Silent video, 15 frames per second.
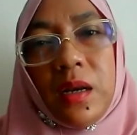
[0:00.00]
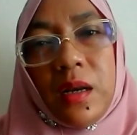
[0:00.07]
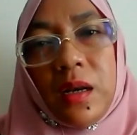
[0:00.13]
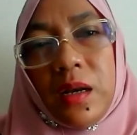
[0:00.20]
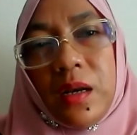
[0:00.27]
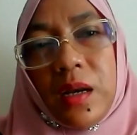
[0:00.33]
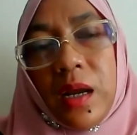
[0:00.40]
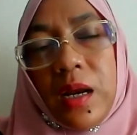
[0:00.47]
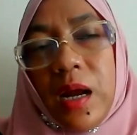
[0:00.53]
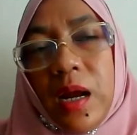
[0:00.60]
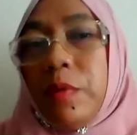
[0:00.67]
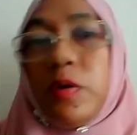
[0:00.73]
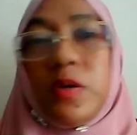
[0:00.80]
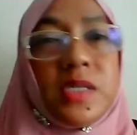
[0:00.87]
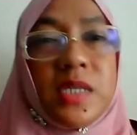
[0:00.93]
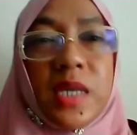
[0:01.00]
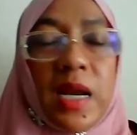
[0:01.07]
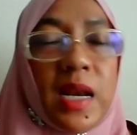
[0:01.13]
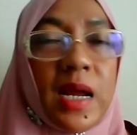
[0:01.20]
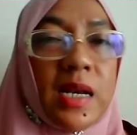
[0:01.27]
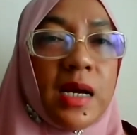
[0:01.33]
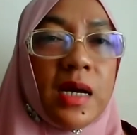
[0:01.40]
and, and I don't say
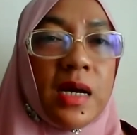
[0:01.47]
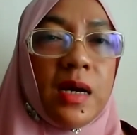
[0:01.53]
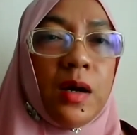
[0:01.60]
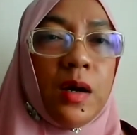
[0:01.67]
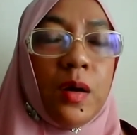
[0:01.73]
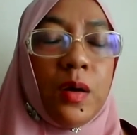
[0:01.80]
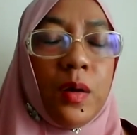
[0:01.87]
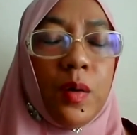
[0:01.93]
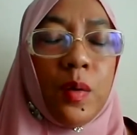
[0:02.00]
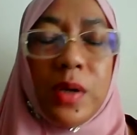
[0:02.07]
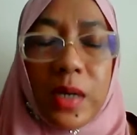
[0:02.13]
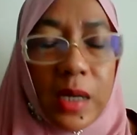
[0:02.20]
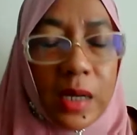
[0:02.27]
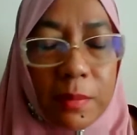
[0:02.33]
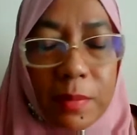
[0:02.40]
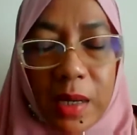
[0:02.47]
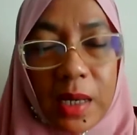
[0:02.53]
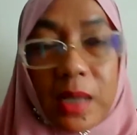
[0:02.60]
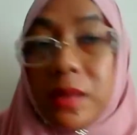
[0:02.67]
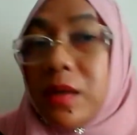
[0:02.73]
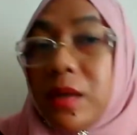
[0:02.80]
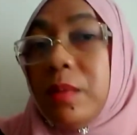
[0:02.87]
that uh, only in my
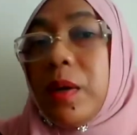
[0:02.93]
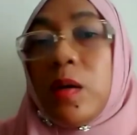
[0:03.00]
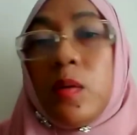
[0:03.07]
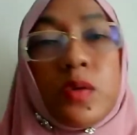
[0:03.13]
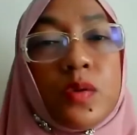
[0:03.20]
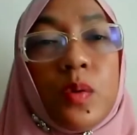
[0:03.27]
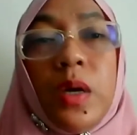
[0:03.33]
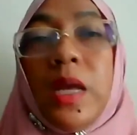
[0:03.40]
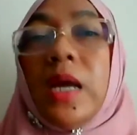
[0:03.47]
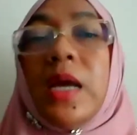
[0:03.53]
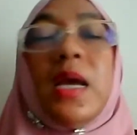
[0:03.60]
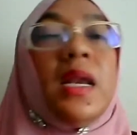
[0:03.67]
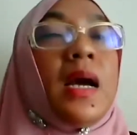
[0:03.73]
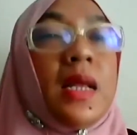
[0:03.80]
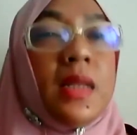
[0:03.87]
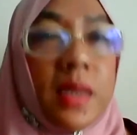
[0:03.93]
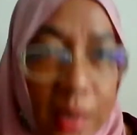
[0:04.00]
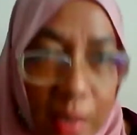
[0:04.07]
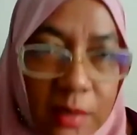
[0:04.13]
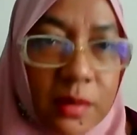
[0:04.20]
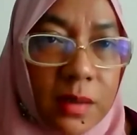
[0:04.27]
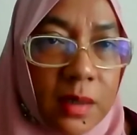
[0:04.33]
country, but also in other
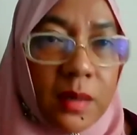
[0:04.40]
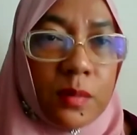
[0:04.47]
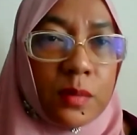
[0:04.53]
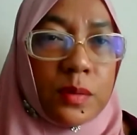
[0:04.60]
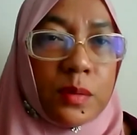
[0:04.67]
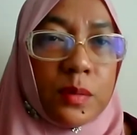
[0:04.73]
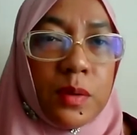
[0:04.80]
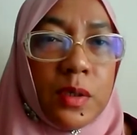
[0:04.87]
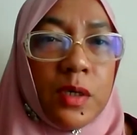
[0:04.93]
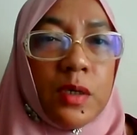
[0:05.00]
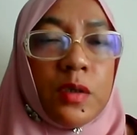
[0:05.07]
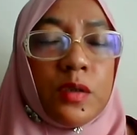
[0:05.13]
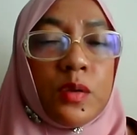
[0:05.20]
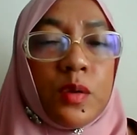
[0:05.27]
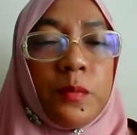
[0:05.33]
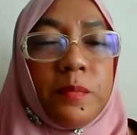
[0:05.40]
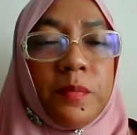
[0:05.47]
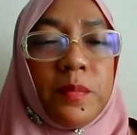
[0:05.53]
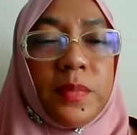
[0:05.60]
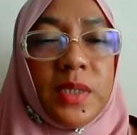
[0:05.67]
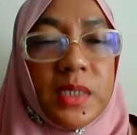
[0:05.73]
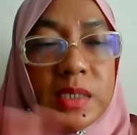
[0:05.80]
country also.
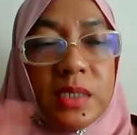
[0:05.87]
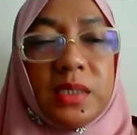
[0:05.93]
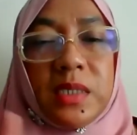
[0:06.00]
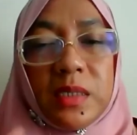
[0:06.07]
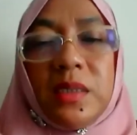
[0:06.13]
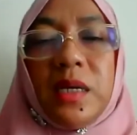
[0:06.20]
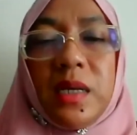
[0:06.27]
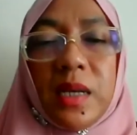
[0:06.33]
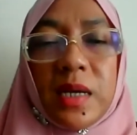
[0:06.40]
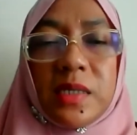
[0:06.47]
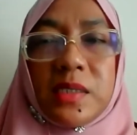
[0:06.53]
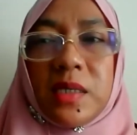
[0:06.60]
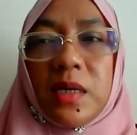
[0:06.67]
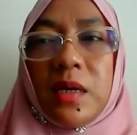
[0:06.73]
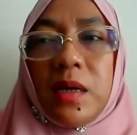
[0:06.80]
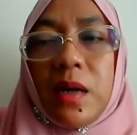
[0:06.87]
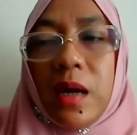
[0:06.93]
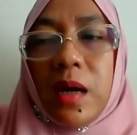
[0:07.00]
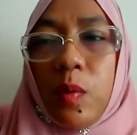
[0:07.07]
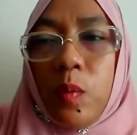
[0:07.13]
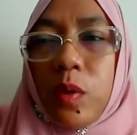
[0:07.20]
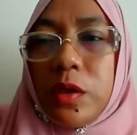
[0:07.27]
So this is the thing that uh,
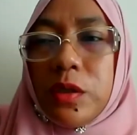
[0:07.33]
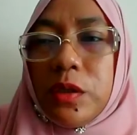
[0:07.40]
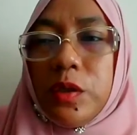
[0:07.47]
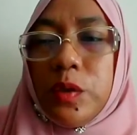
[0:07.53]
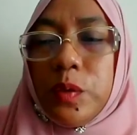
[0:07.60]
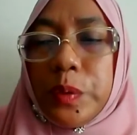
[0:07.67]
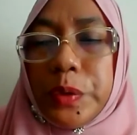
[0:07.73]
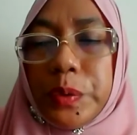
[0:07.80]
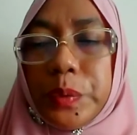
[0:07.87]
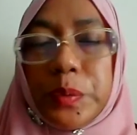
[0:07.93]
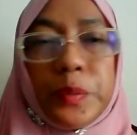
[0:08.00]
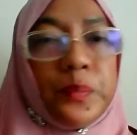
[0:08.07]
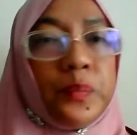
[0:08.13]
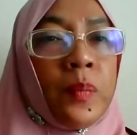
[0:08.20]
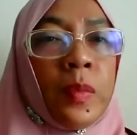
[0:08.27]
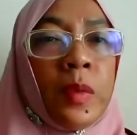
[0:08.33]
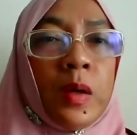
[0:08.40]
I want you to